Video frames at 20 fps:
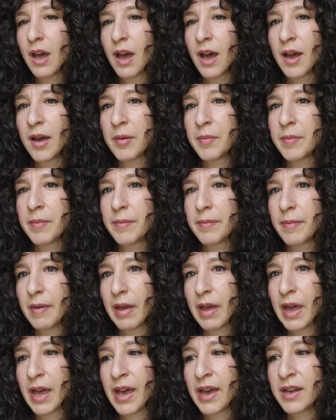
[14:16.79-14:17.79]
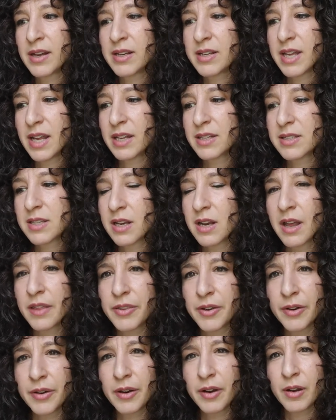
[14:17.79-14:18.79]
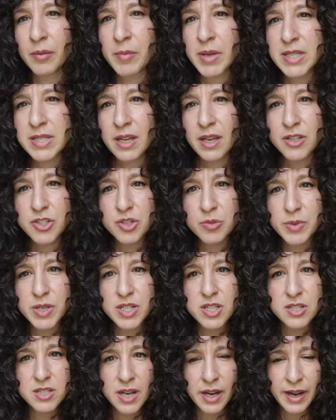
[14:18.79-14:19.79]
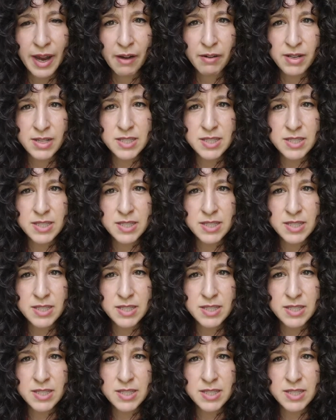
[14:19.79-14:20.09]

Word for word: Um, and it's another amazing instrument to check out.